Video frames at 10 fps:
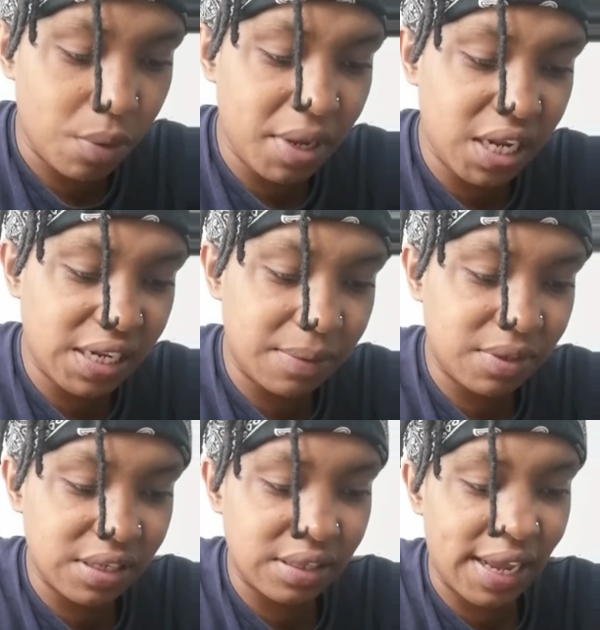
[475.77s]
Women in
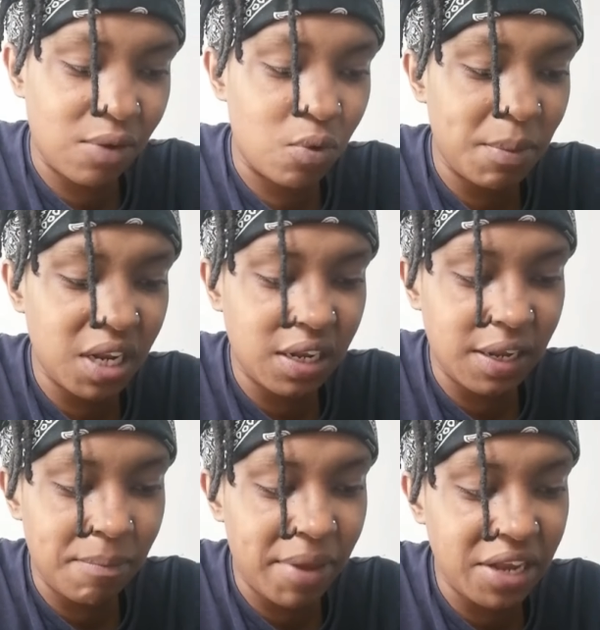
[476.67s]

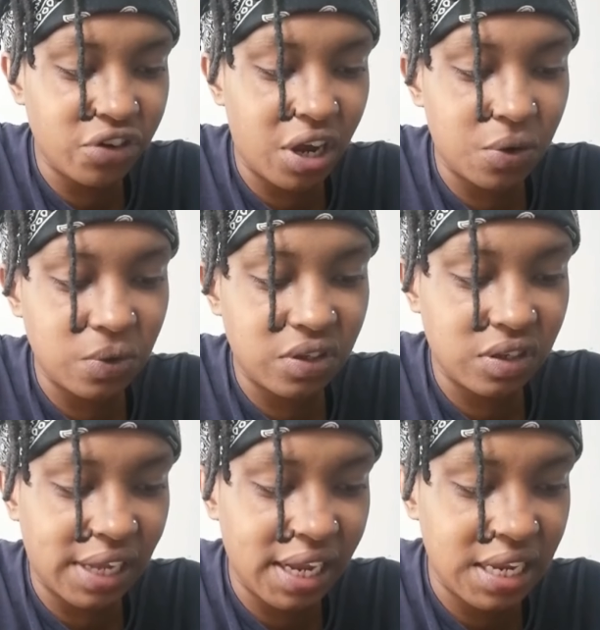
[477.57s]
them patriarchal
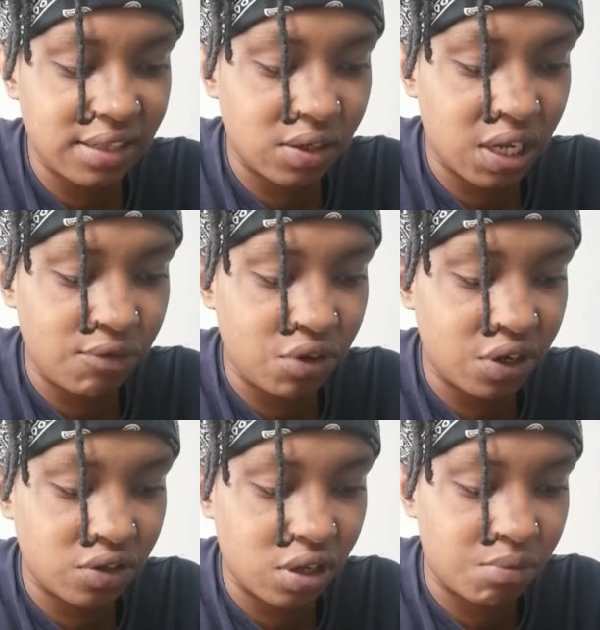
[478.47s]
societies are giving an
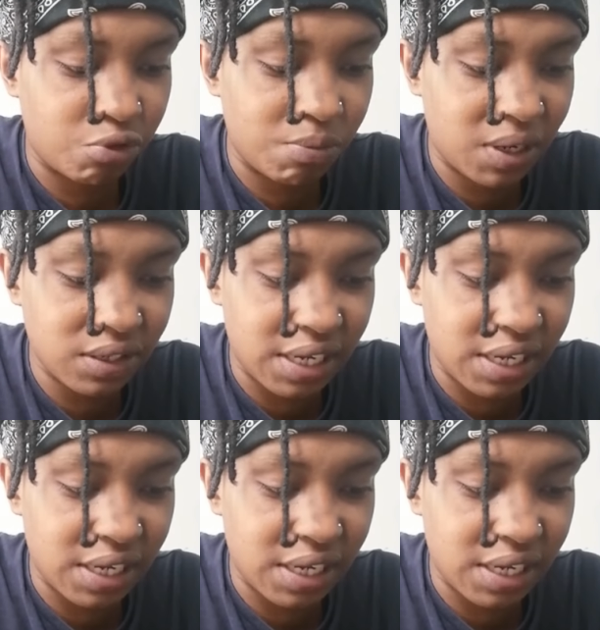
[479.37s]
example.